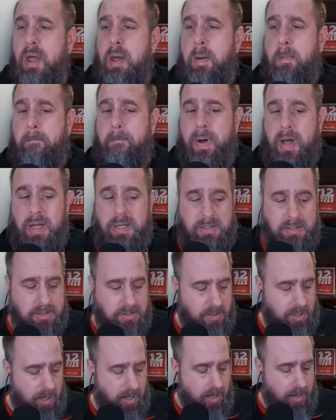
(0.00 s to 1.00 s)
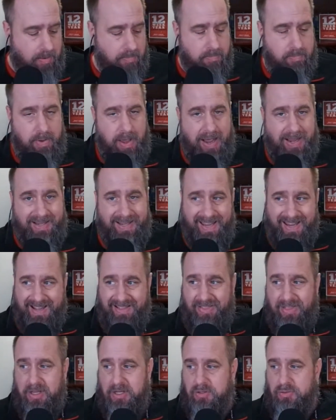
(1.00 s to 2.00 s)
But I
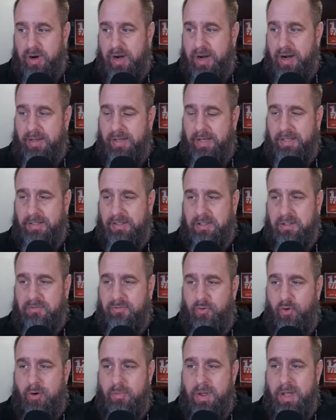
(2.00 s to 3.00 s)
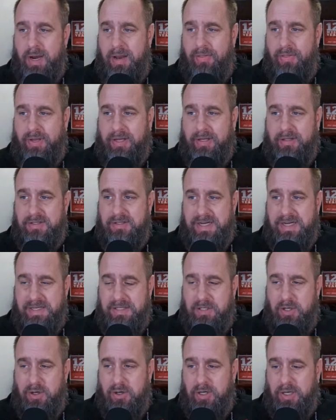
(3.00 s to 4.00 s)
like this, right? I like this format. I think it's
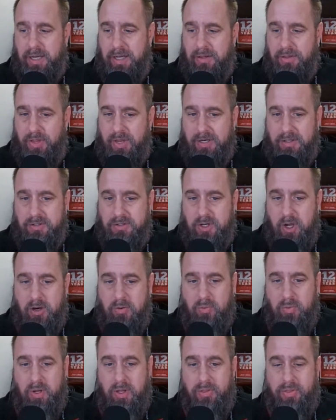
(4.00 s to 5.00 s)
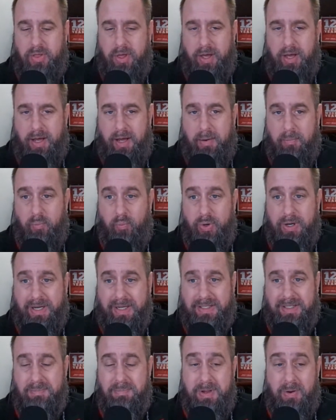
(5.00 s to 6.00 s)
easier to get things done with. We
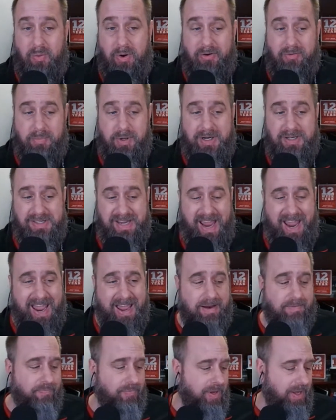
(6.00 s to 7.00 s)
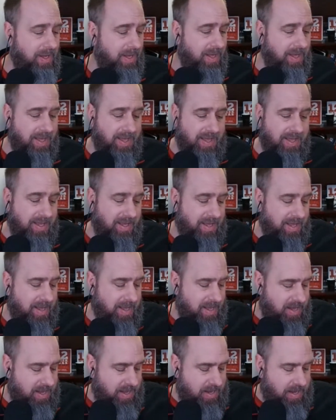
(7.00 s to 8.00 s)
get to be where everybody's at.
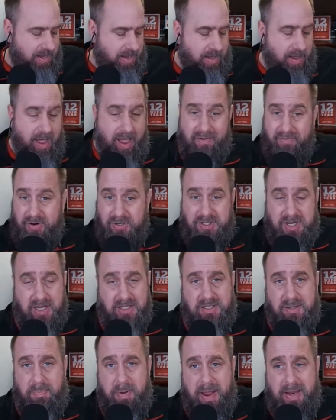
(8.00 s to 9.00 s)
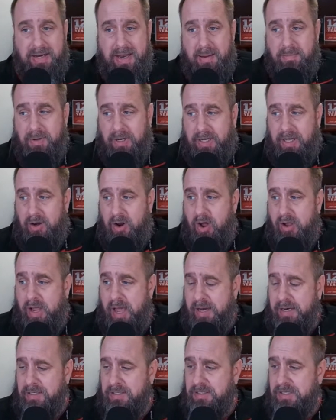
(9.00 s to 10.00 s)
Ever since the pandemic, in all
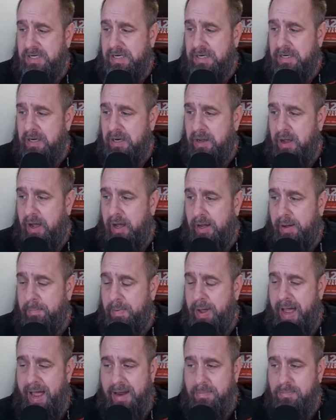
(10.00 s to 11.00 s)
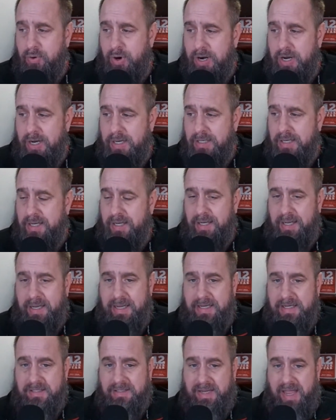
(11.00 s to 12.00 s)
honesty, hybrid
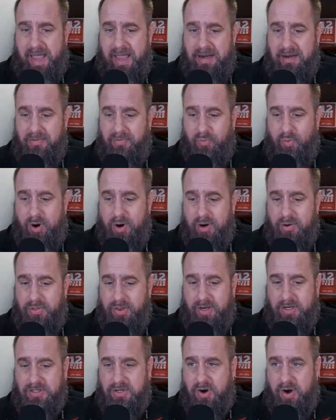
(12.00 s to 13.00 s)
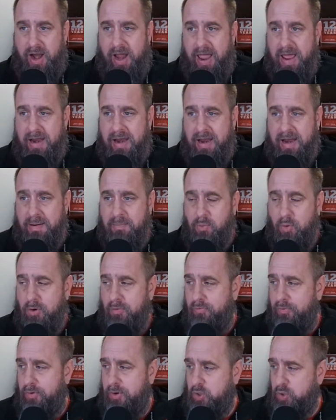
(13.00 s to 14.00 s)
is kind of where things are at, and a
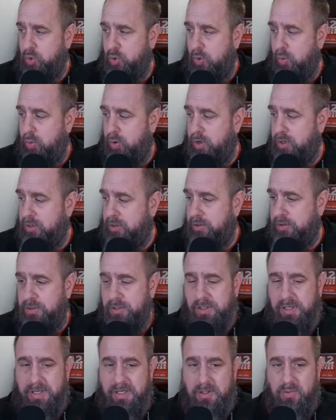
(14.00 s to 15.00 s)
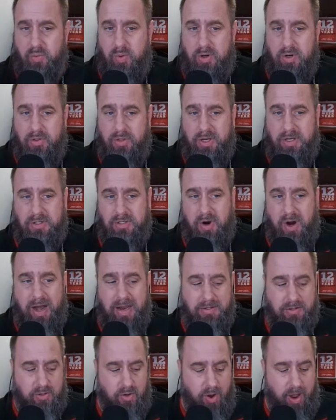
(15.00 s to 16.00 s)
more virtual world is where things are
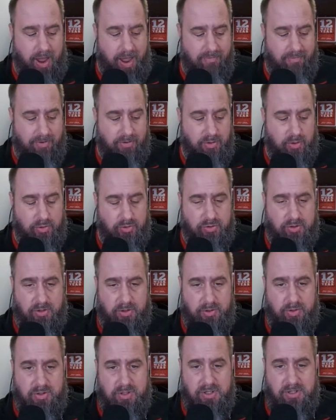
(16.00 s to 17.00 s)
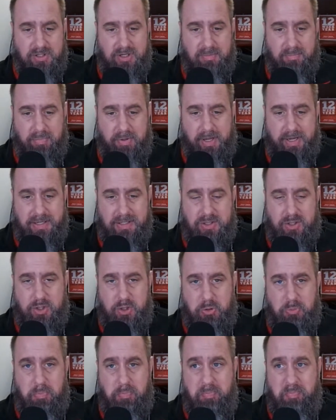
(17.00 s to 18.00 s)
at. So having those solutions in place
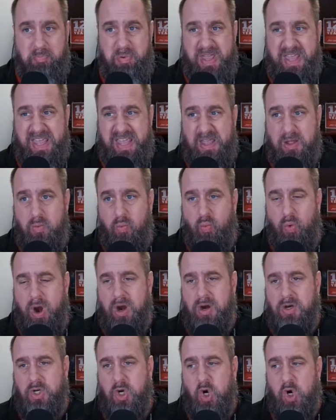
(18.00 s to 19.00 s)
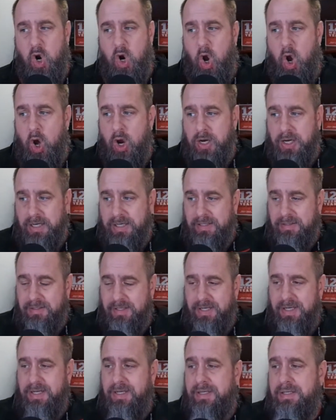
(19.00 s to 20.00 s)
to be where your audience
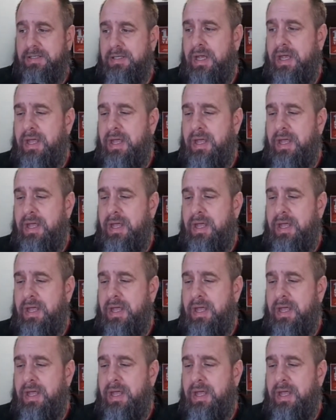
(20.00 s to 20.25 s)
is,